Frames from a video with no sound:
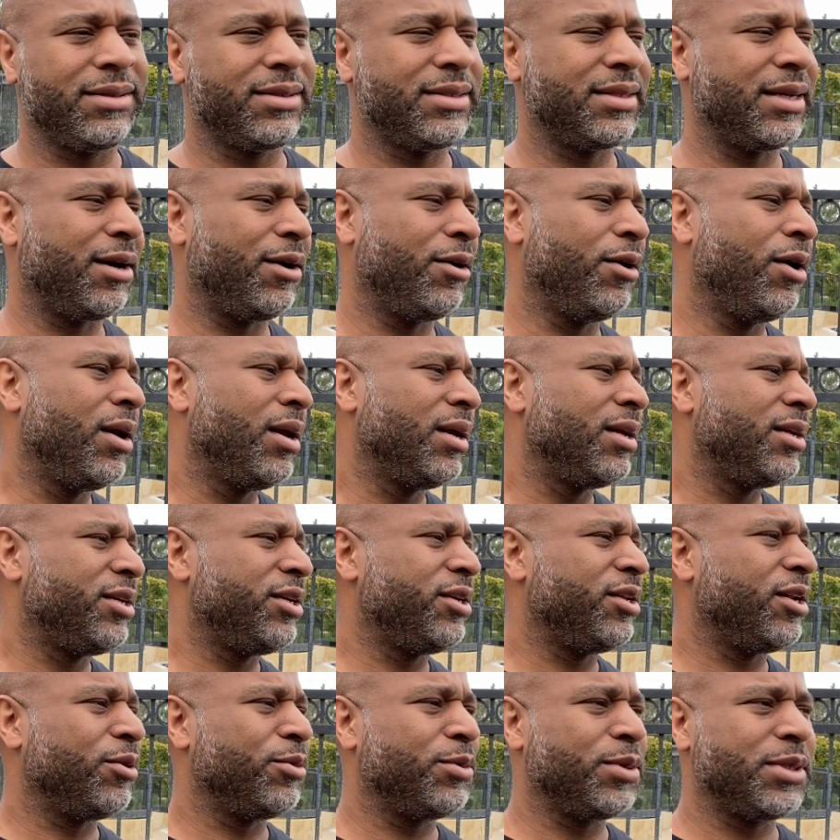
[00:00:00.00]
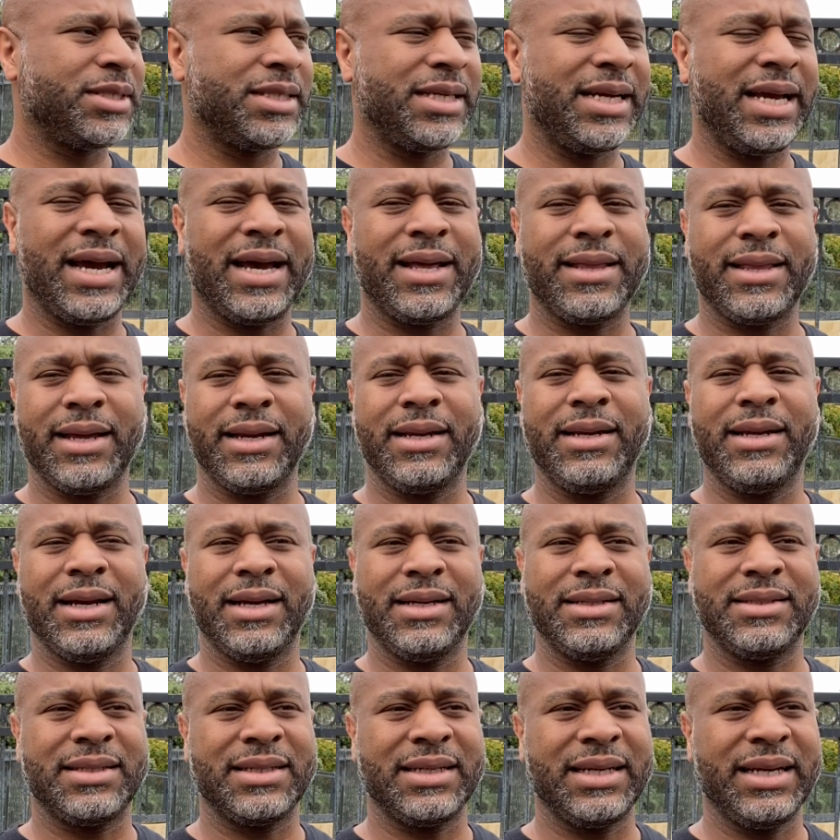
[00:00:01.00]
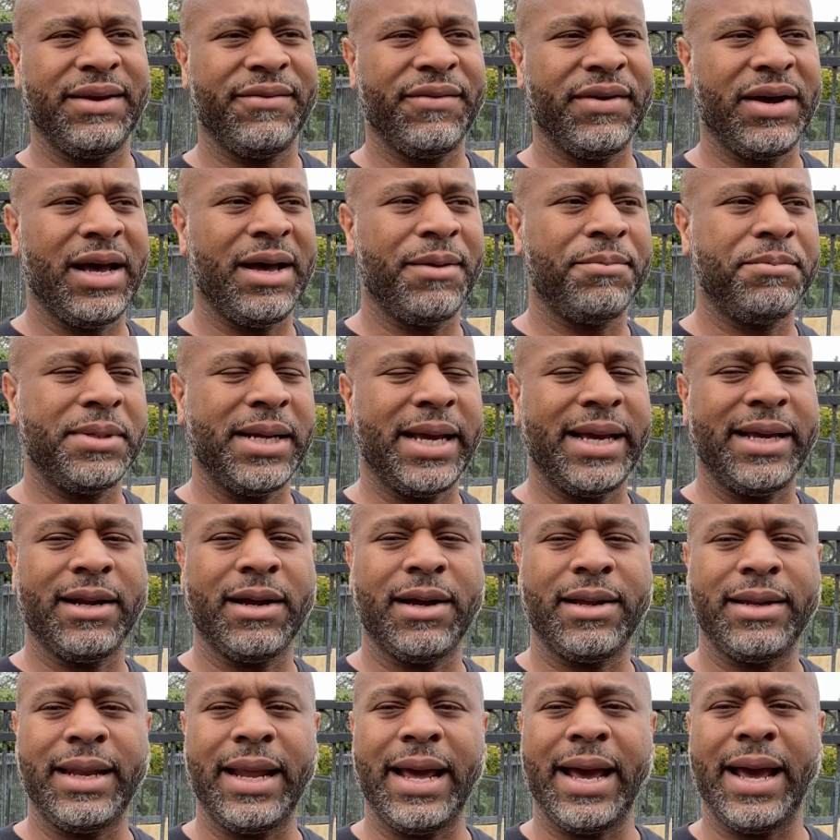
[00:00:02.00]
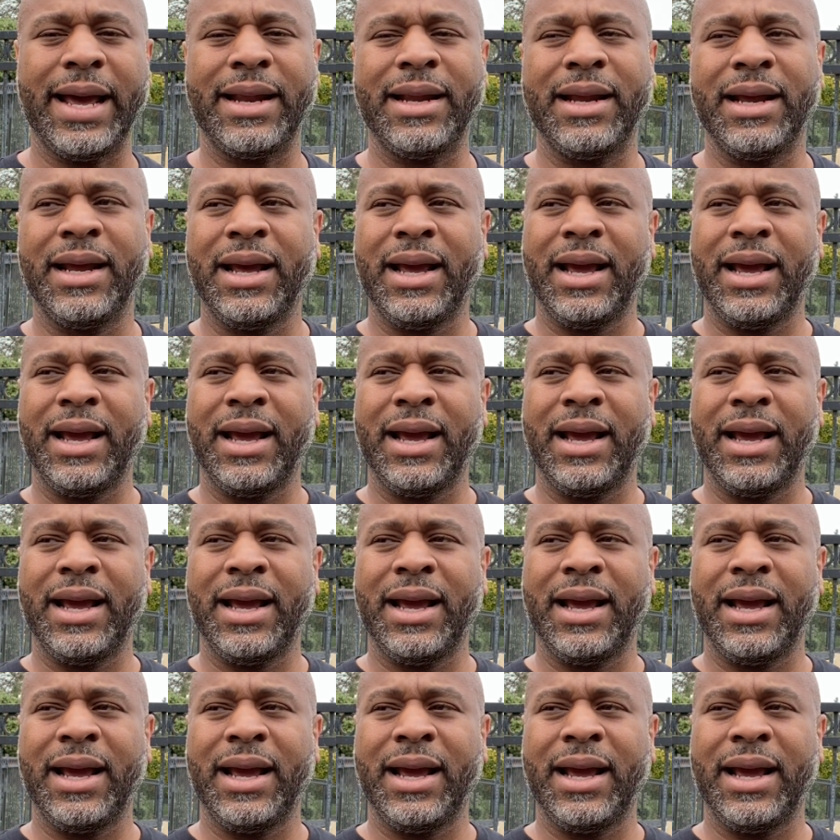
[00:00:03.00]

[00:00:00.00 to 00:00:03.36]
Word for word: So, you know, we'll see how that does and give an update on that.